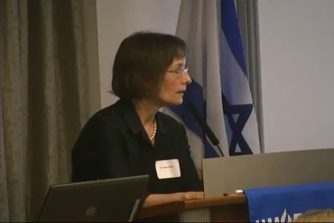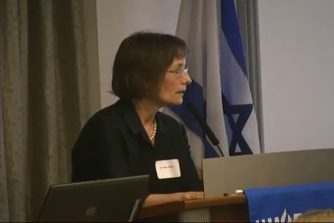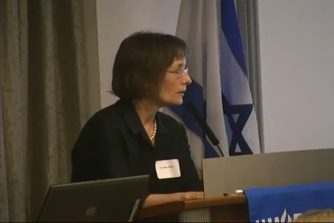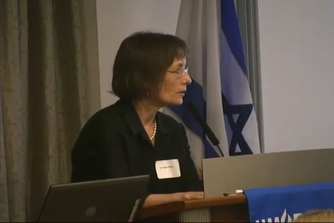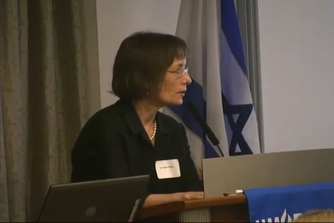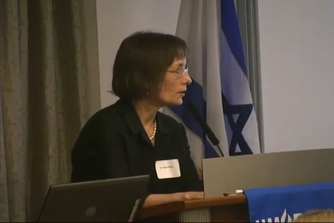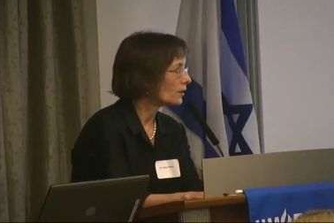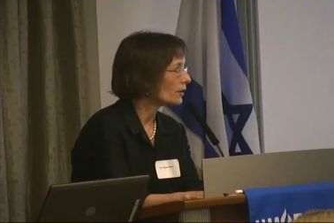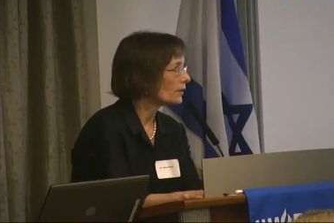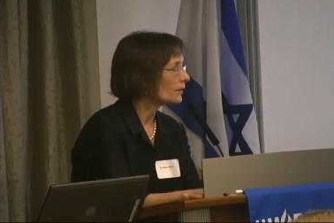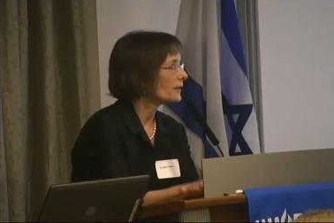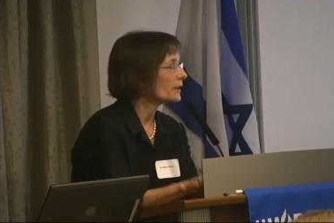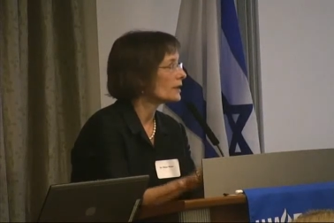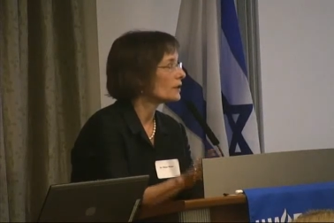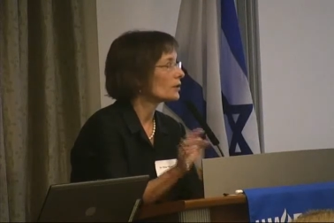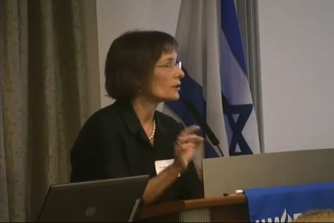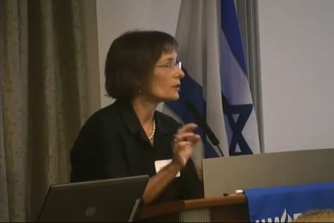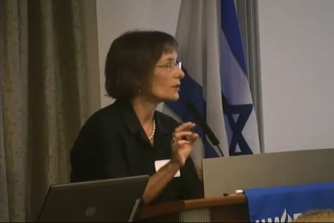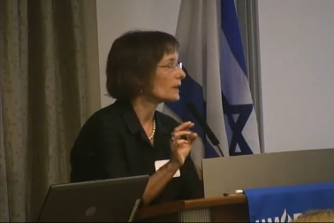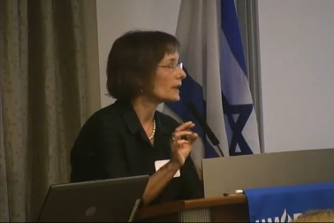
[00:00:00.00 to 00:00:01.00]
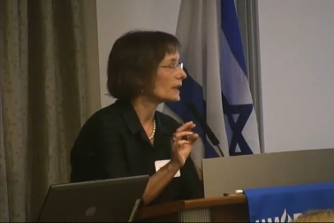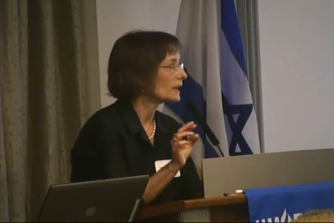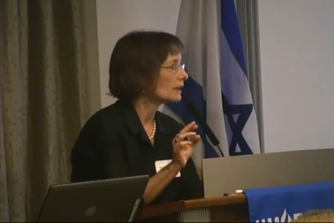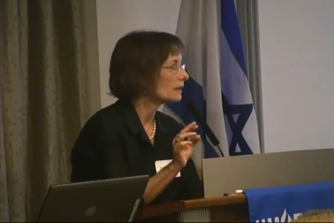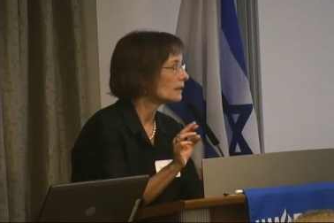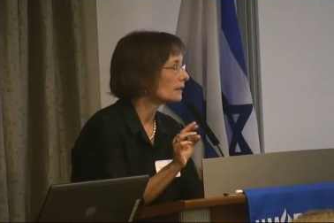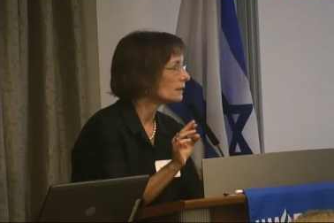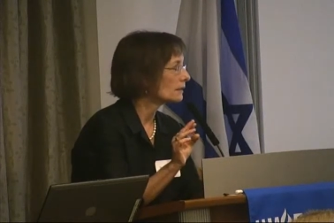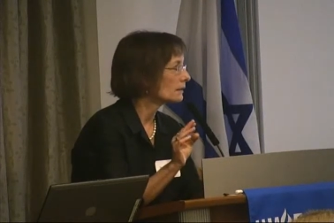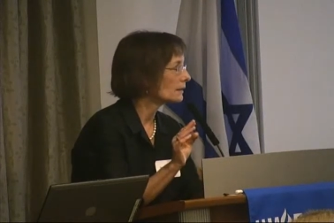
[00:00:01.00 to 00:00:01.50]
nerve injury
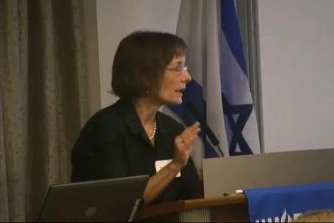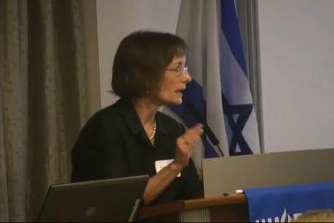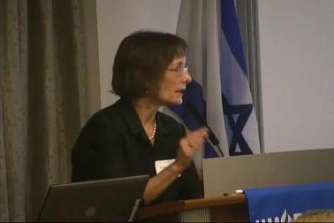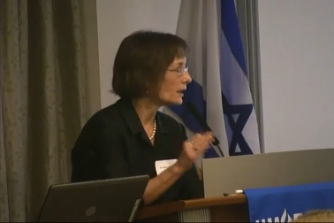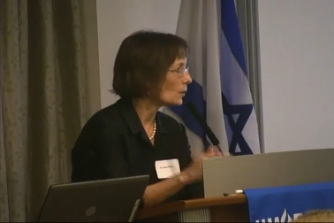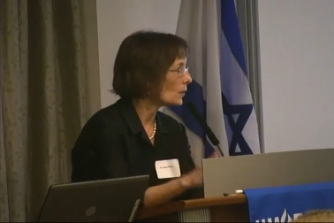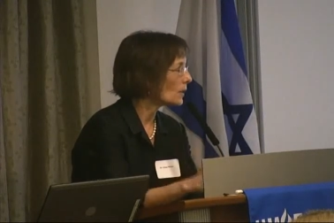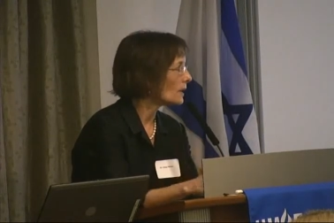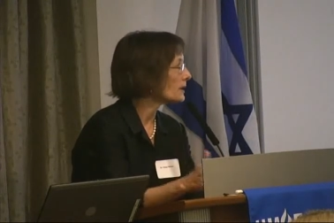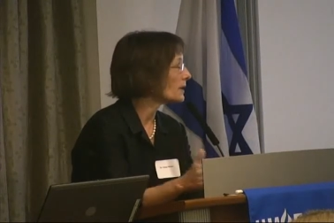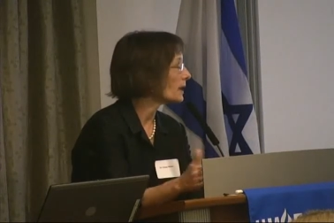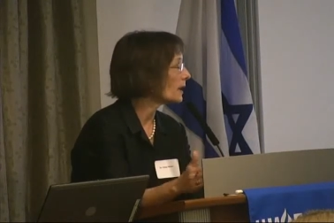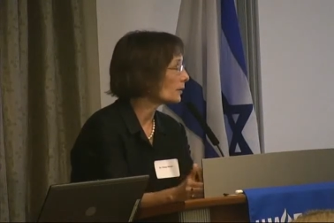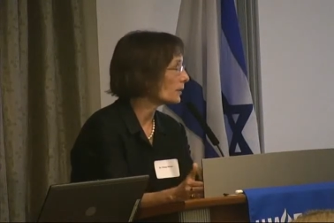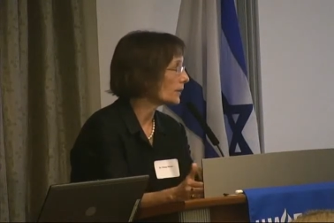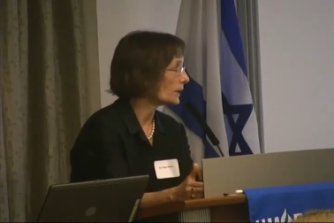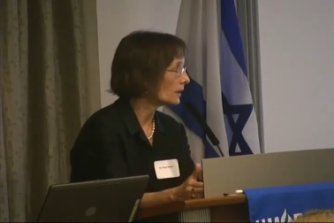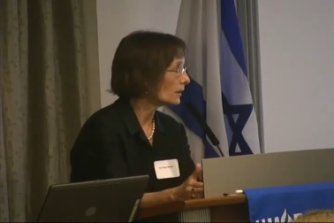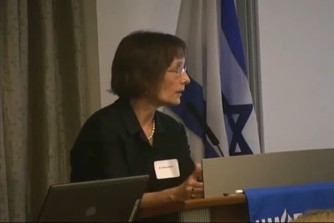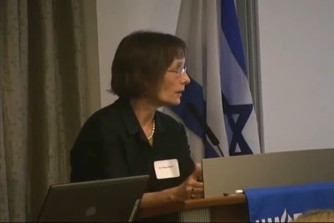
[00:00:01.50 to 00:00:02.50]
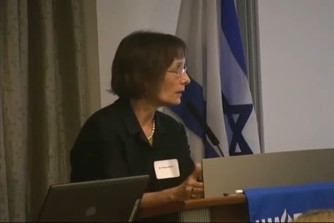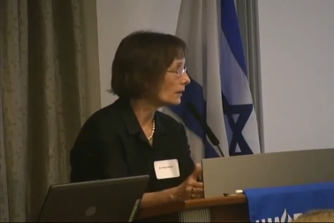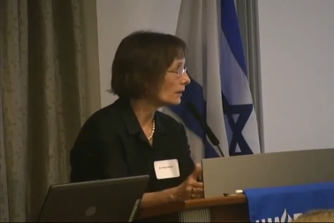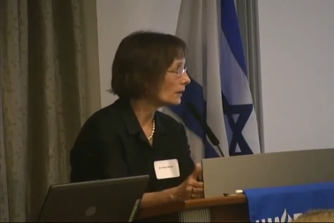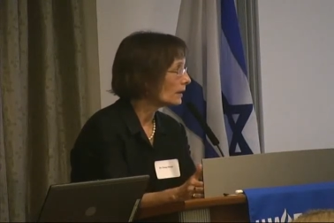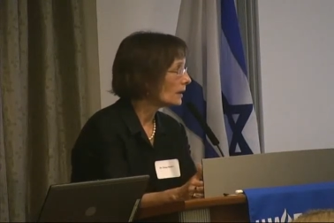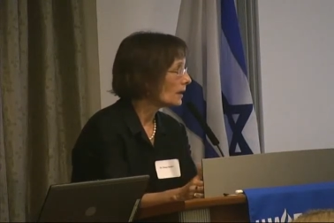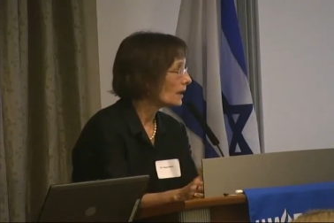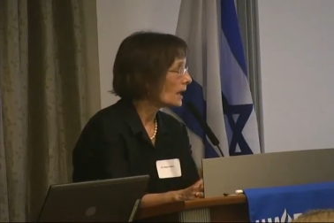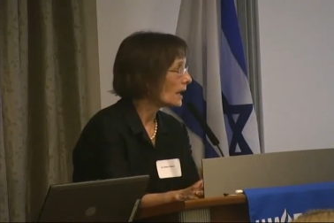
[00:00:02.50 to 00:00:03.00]
than it was helping her,
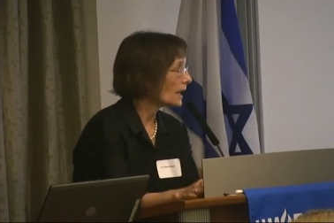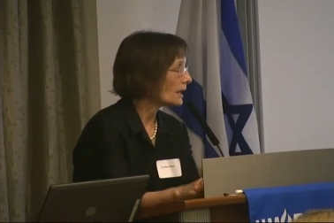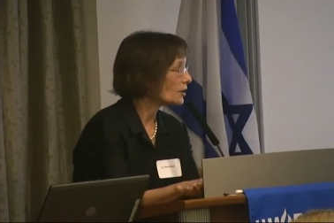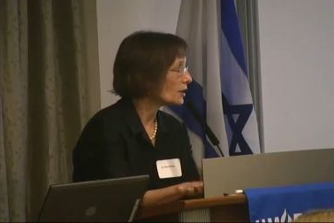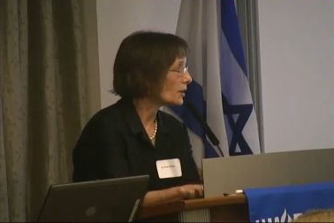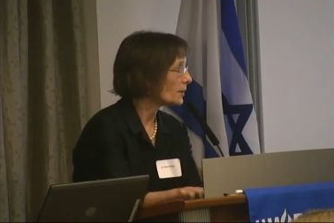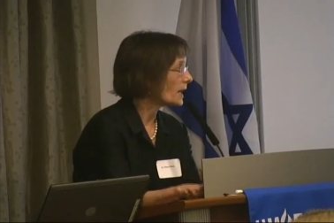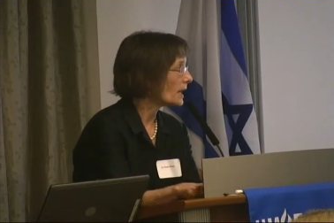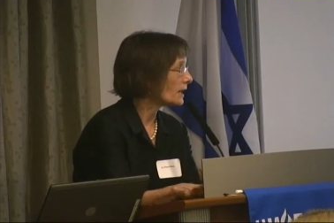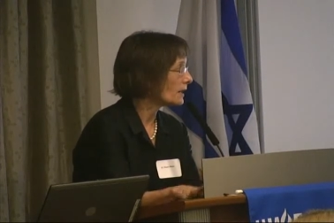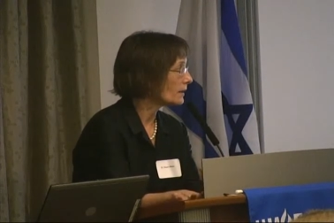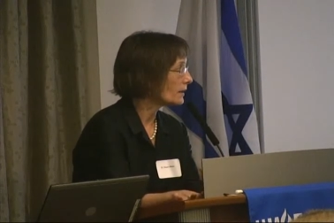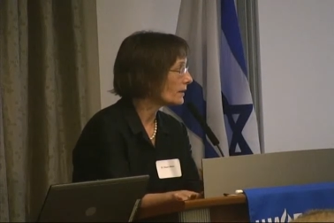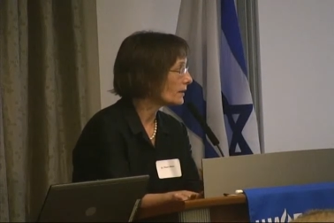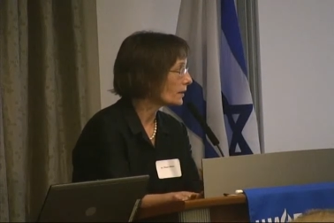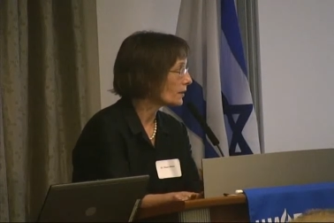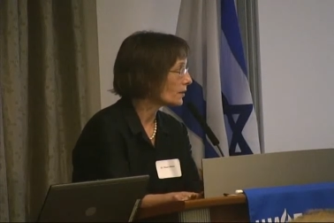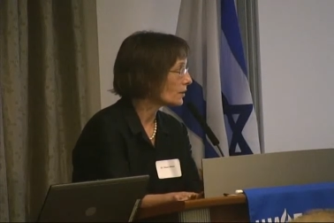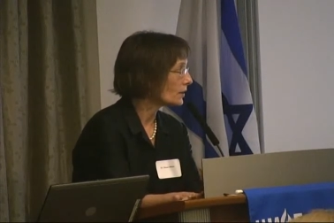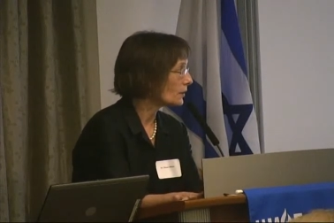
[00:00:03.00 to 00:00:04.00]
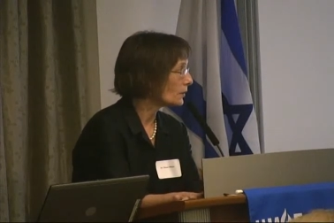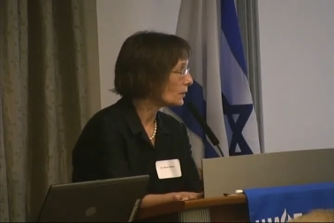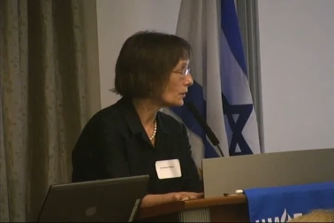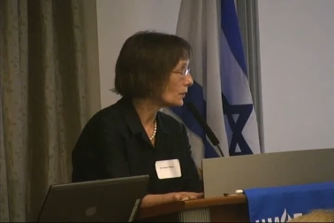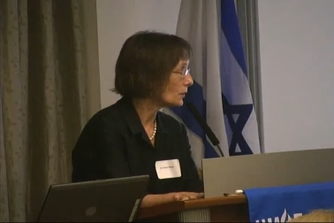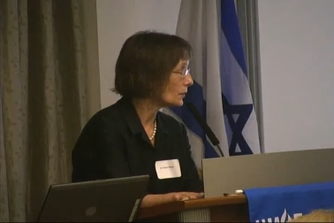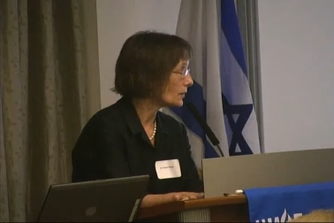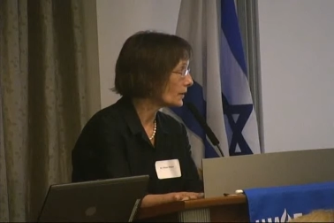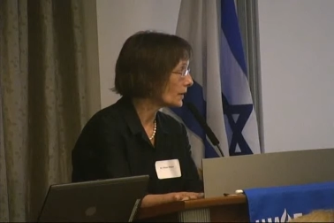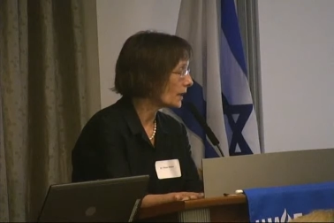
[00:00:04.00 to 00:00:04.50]
and she made a decision
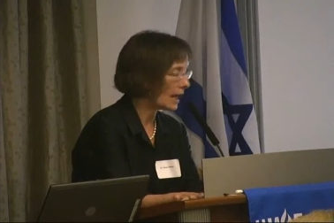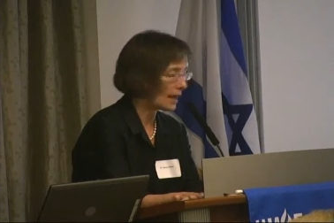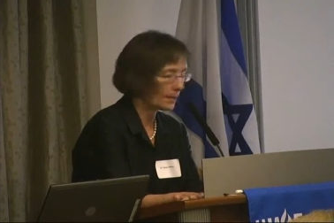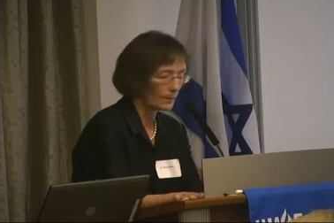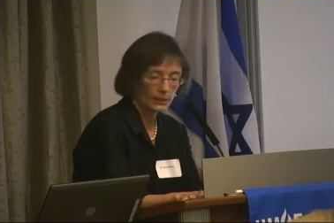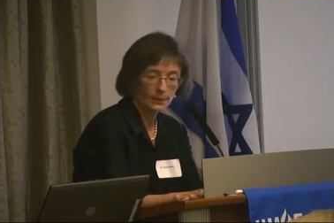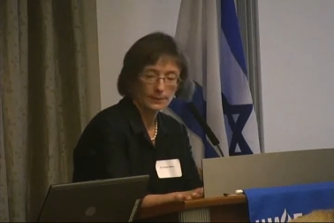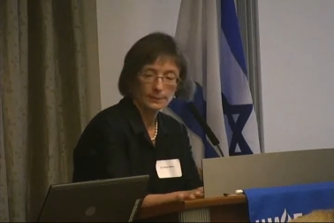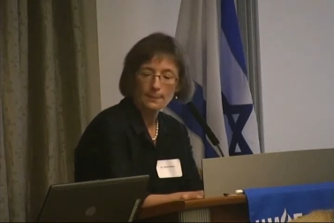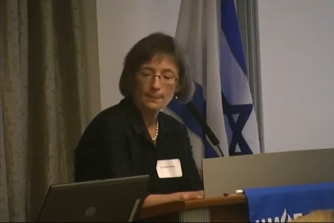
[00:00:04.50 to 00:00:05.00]
to stop.